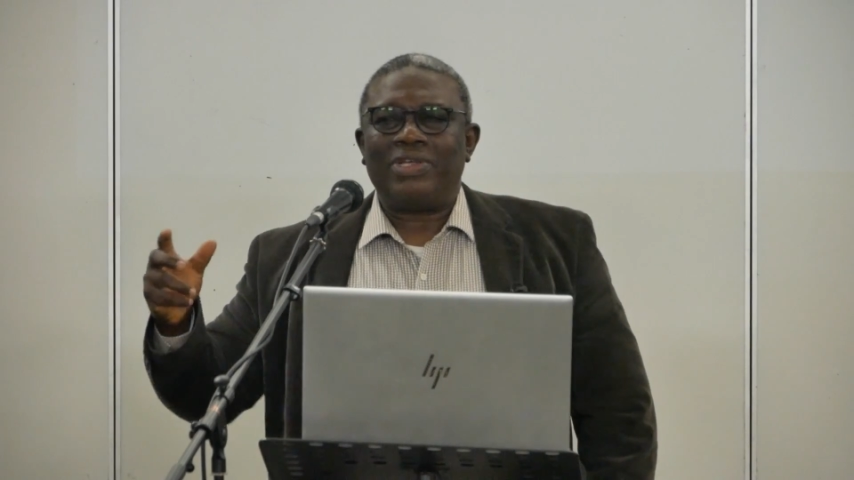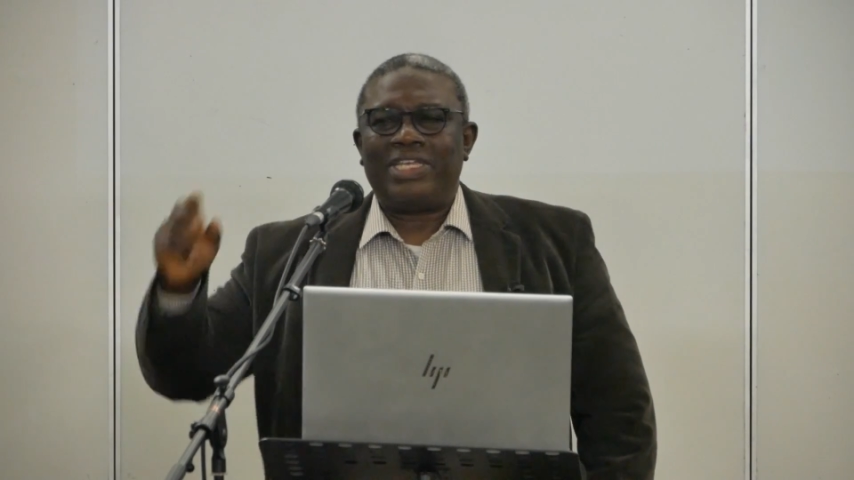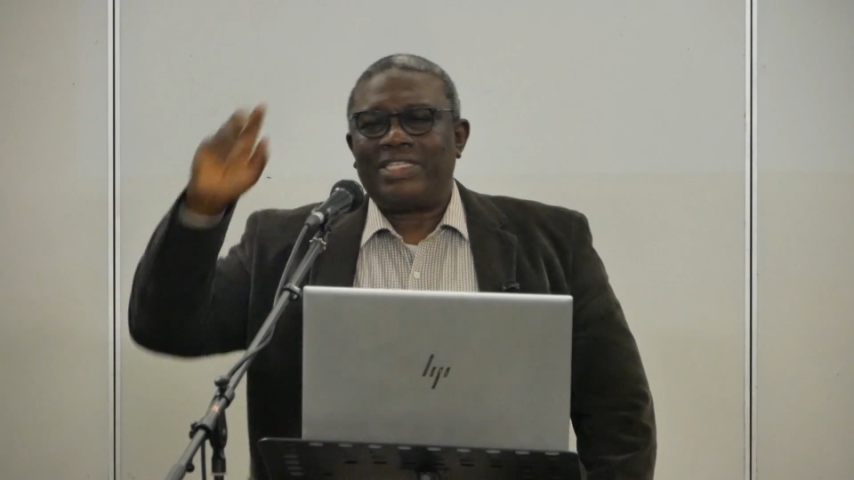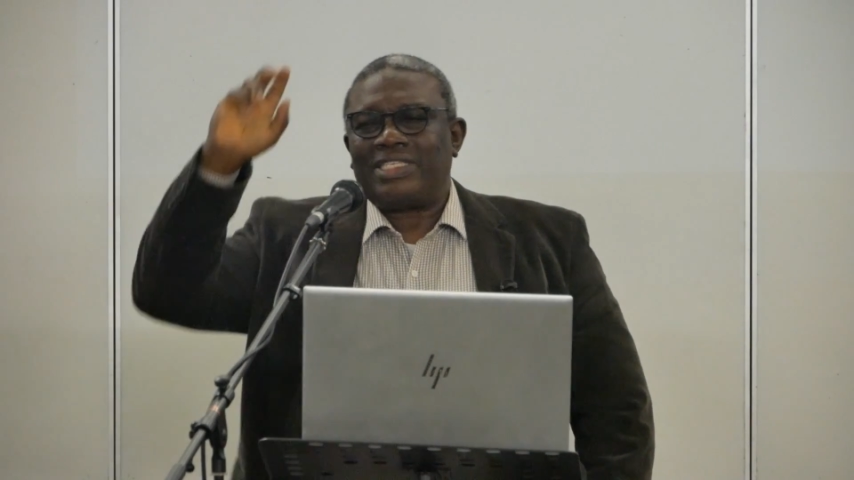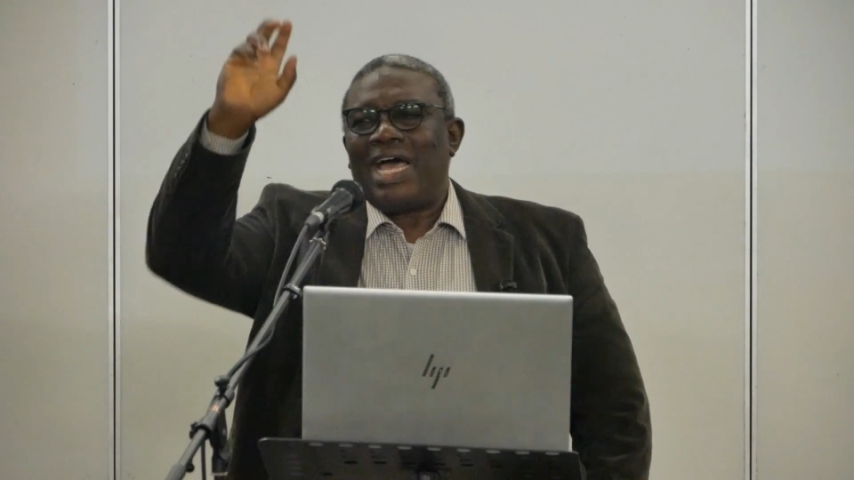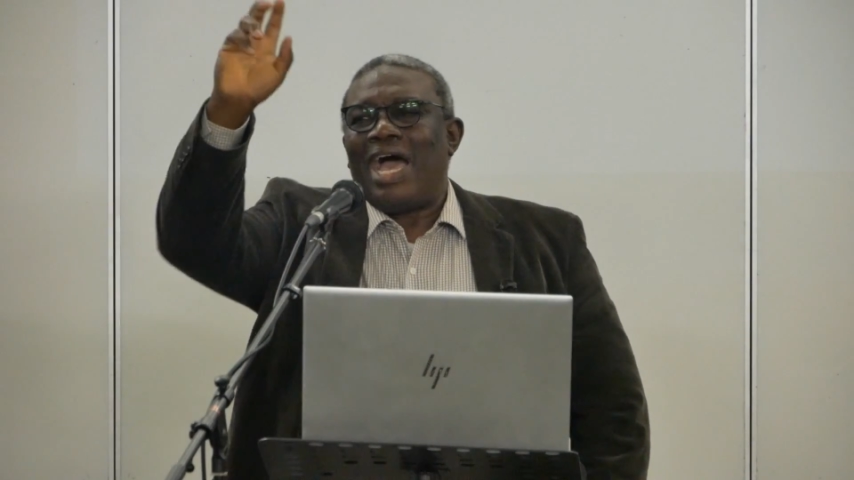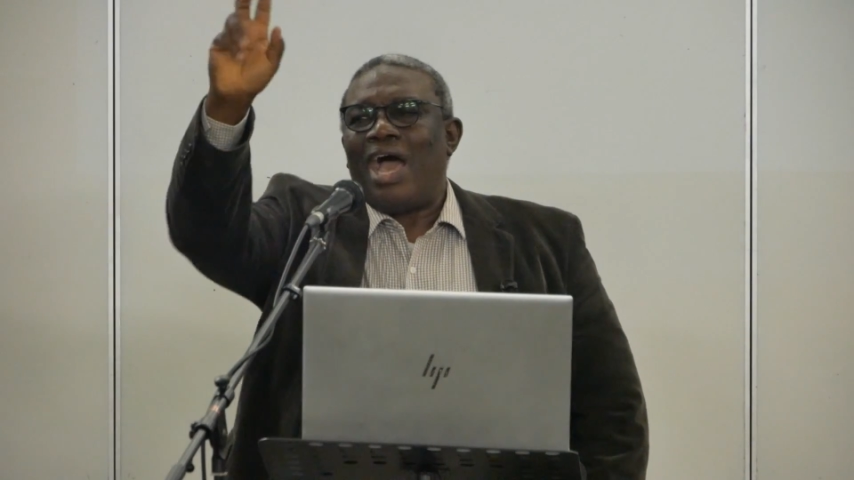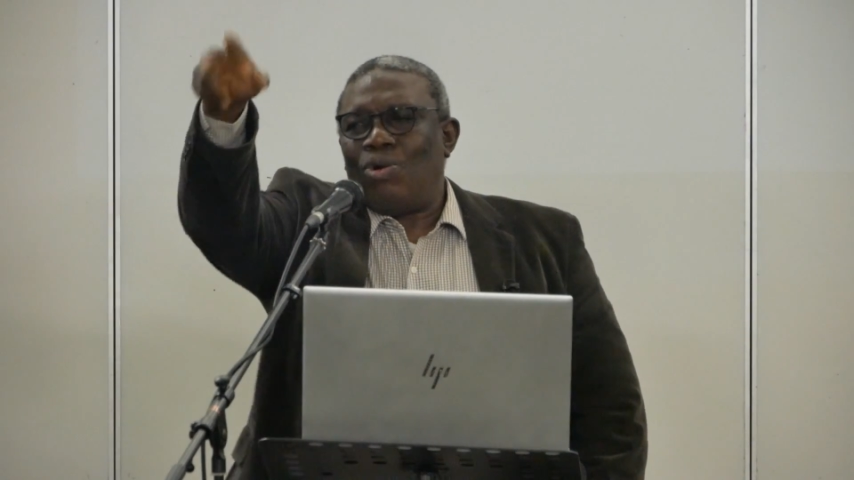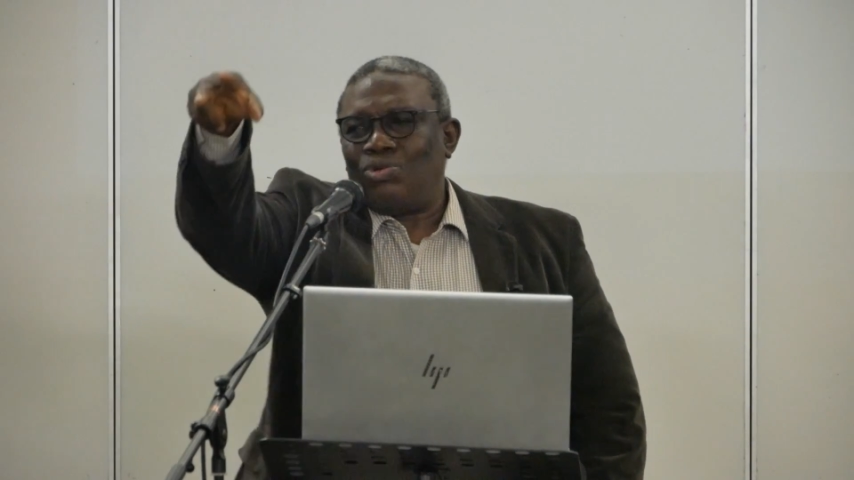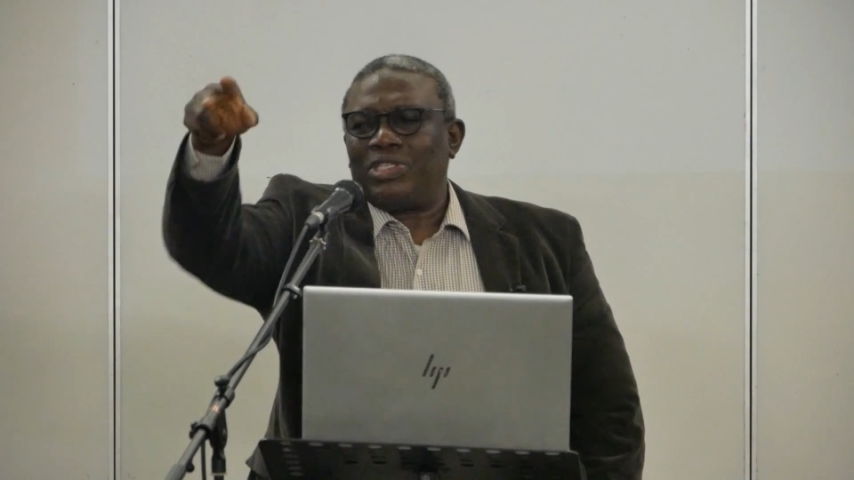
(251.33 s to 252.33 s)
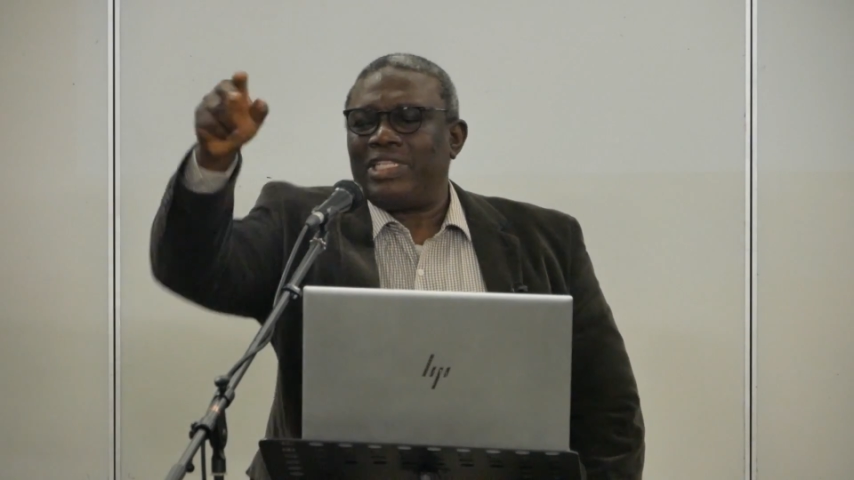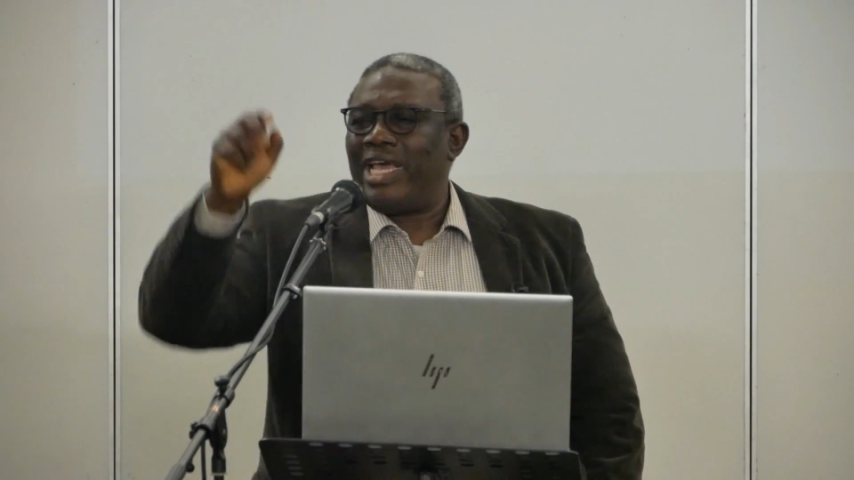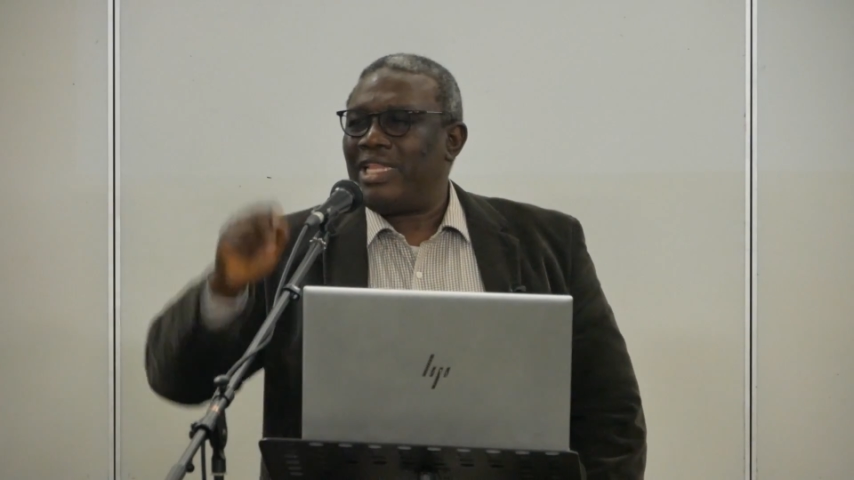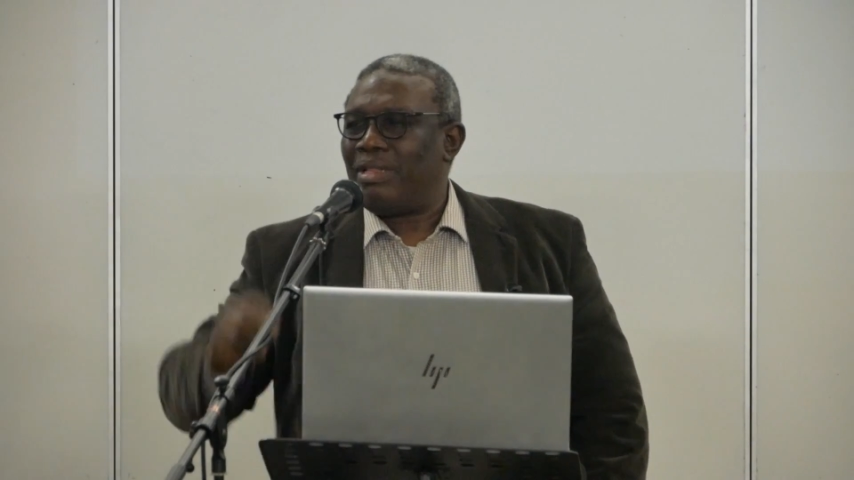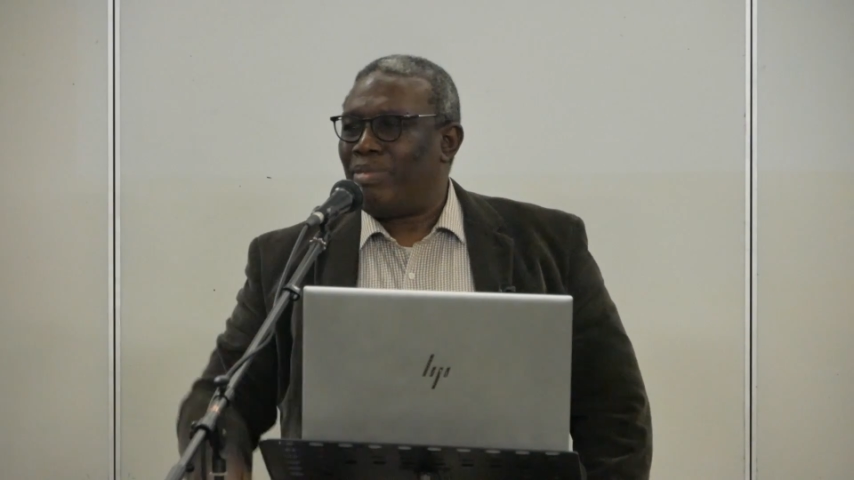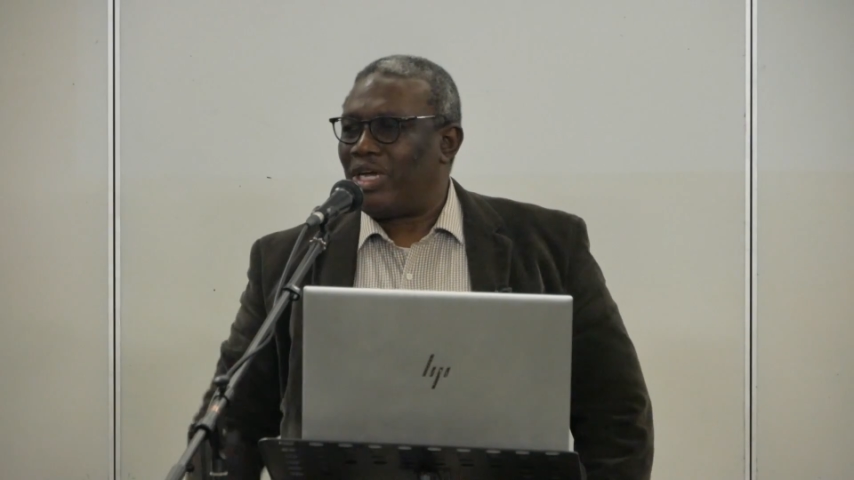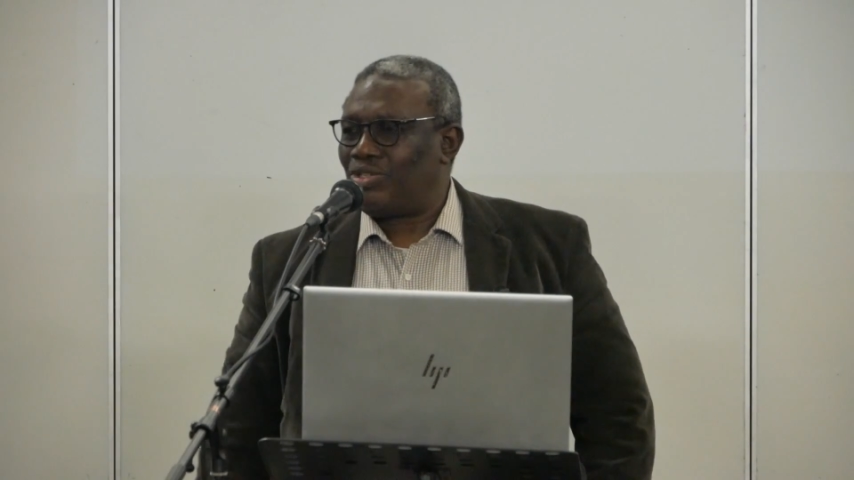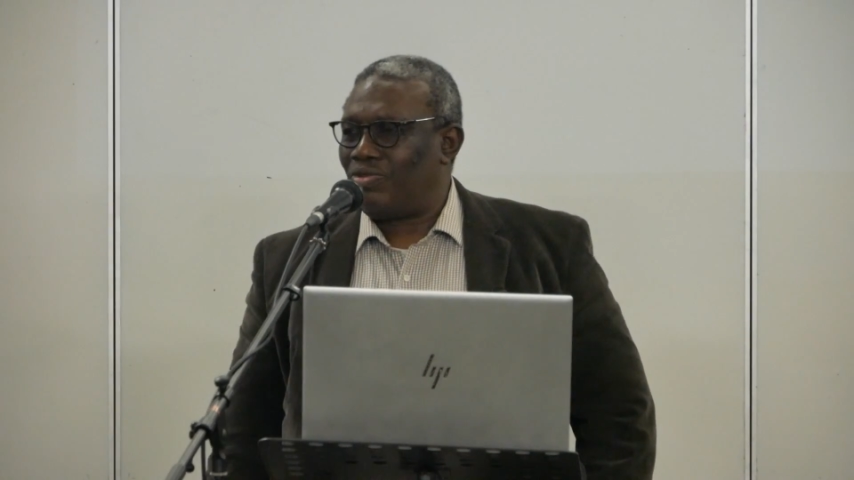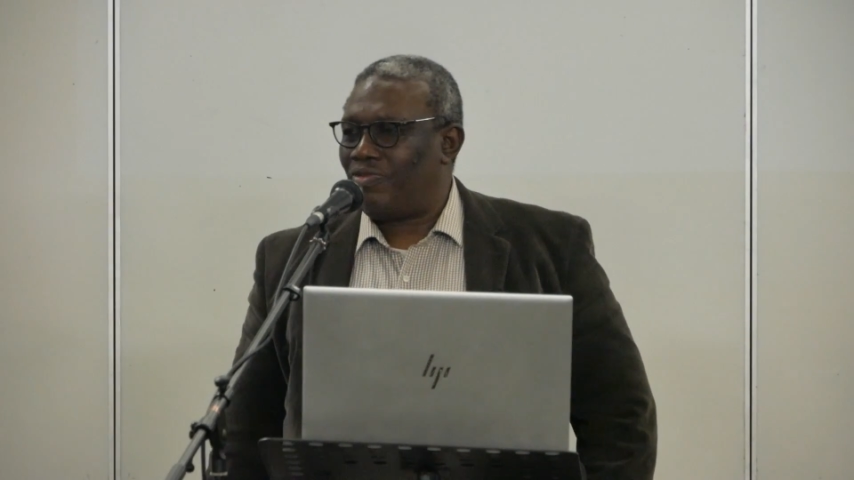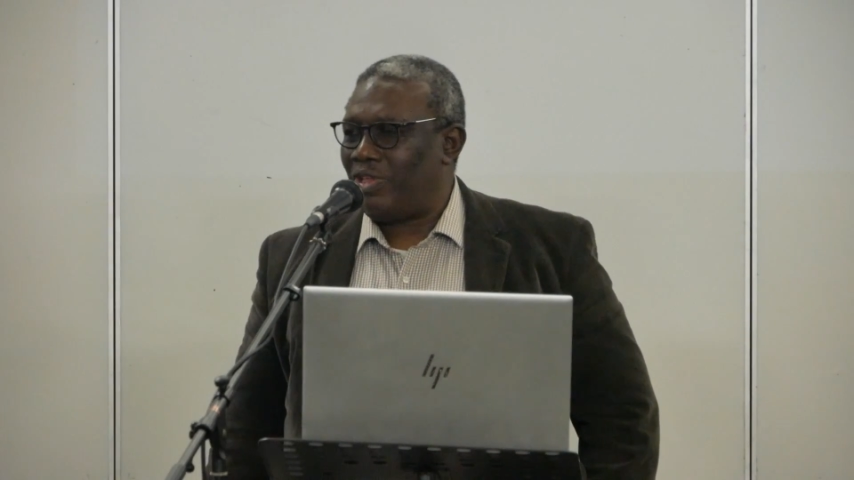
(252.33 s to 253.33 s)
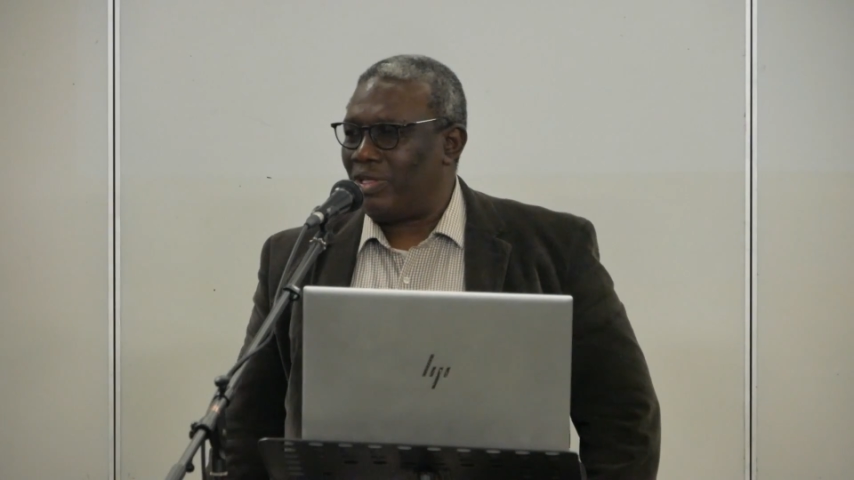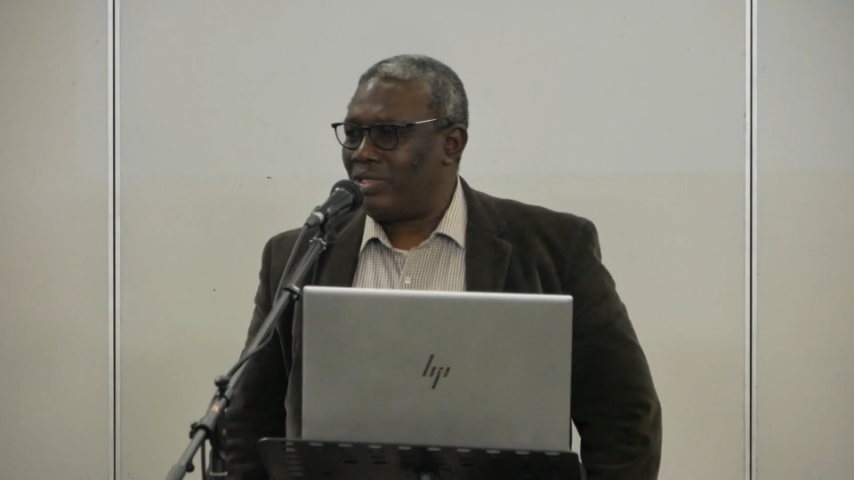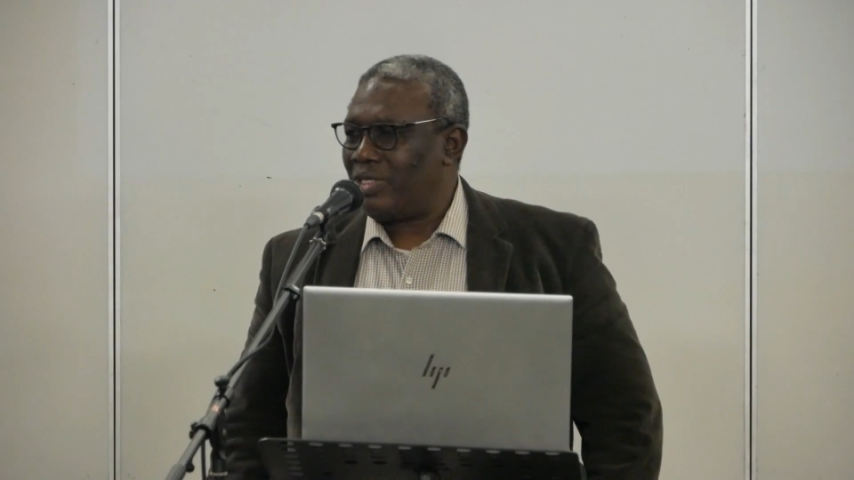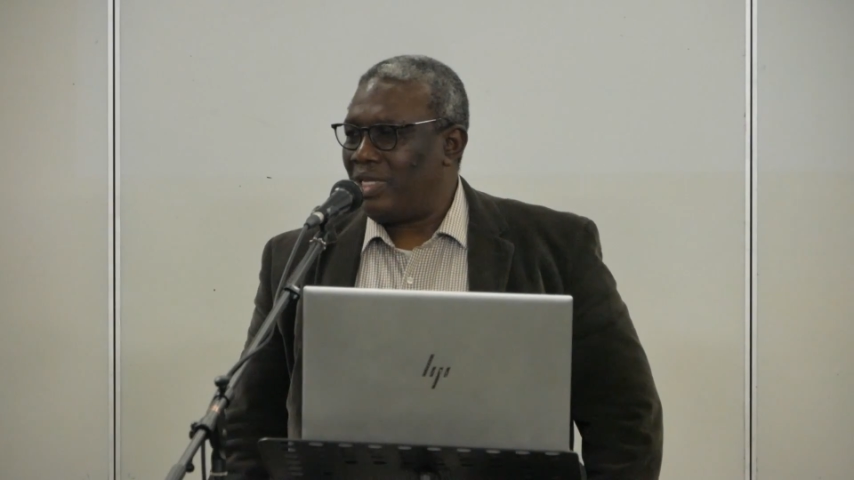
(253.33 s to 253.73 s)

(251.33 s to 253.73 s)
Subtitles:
is out there in the battlefield.